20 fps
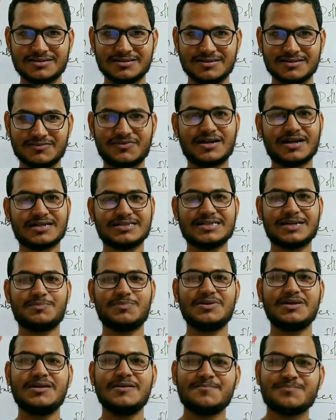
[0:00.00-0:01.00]
For
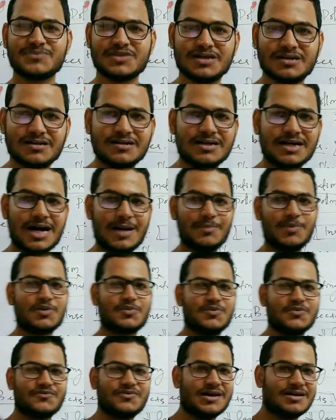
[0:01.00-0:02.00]
example, the
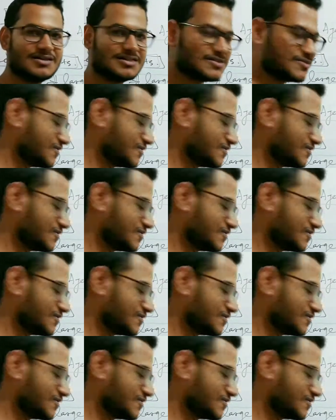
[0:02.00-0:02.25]
amorphophallus